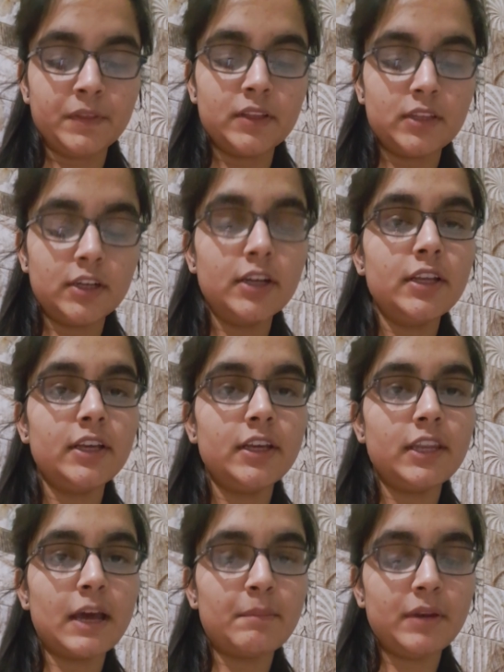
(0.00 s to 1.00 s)
Third,
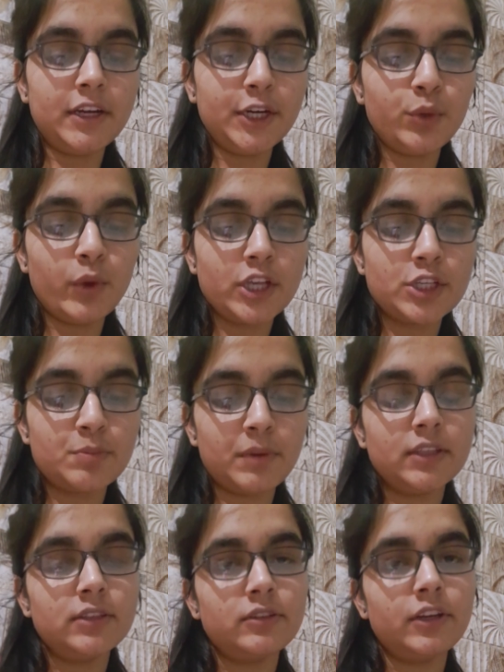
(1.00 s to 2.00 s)
inability to
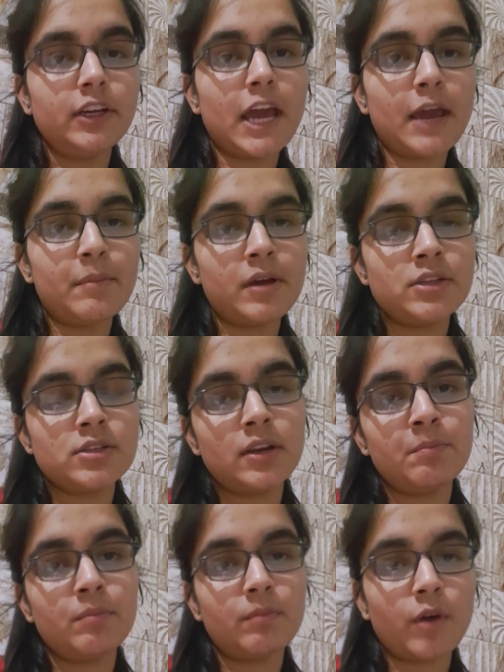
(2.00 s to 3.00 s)
explain the three-dimensional
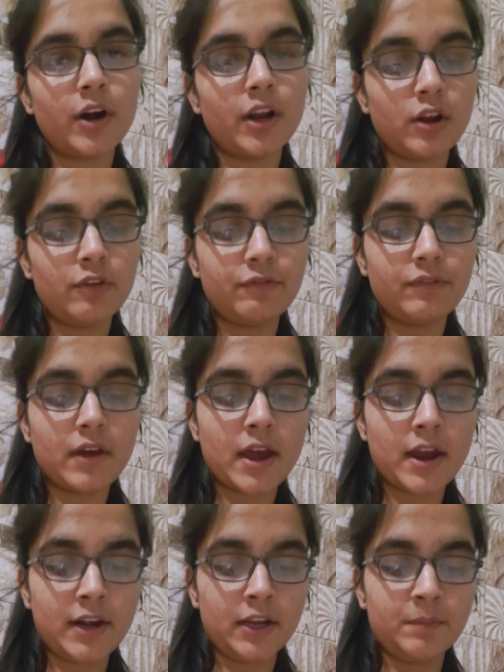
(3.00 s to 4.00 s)
model of
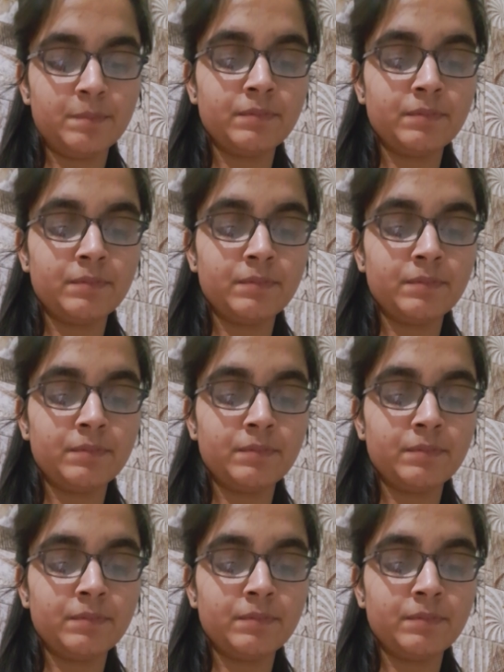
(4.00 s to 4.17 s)
atom.